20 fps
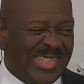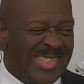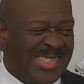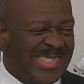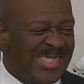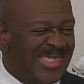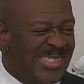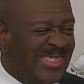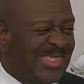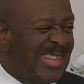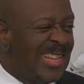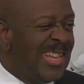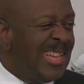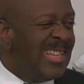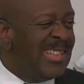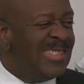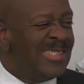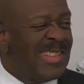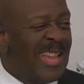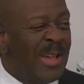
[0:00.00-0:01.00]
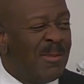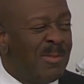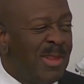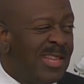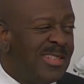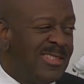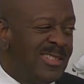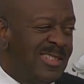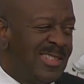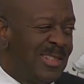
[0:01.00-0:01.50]
This is Sam
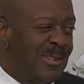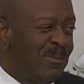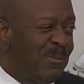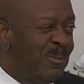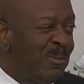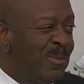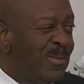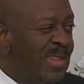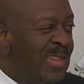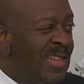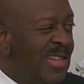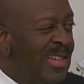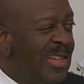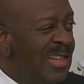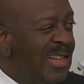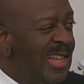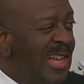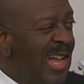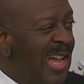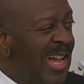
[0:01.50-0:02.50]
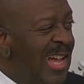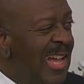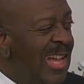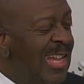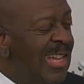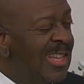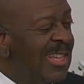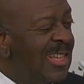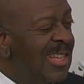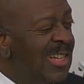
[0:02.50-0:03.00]
Edgerton. Uh, I
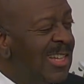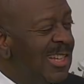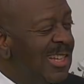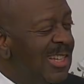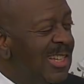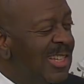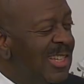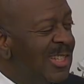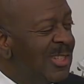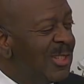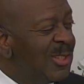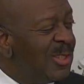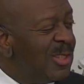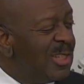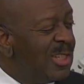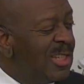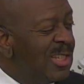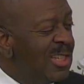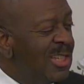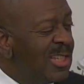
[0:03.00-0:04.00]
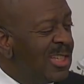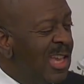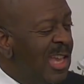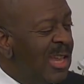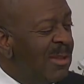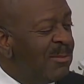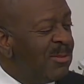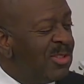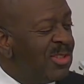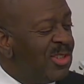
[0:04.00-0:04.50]
uh,
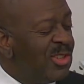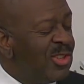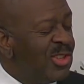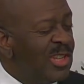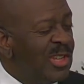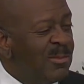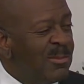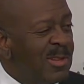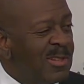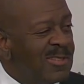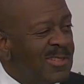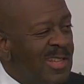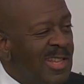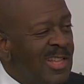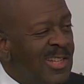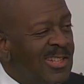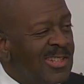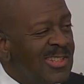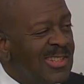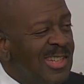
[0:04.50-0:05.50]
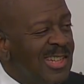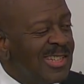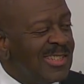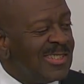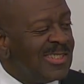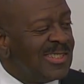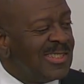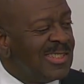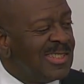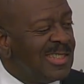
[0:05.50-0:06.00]
came to know him as Elder
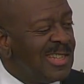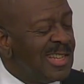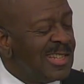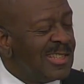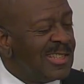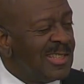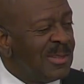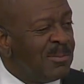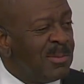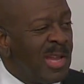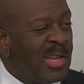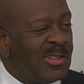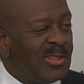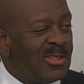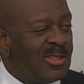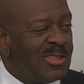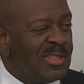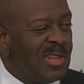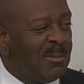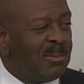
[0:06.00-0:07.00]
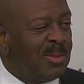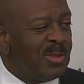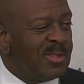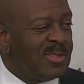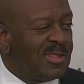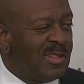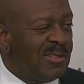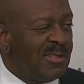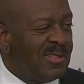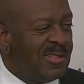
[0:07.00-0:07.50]
Edgerton at the Emmanuel Temple
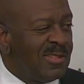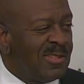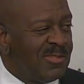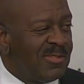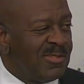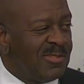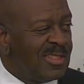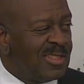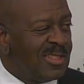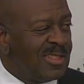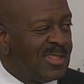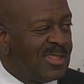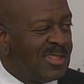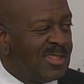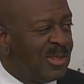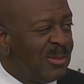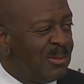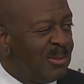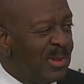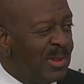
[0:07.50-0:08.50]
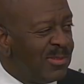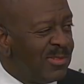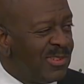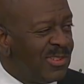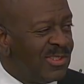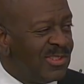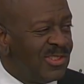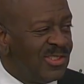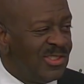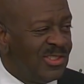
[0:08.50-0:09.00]
Seventh-day Adventist Church in Buffalo,
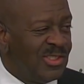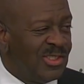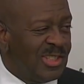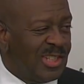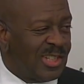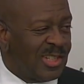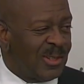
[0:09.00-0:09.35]
New York.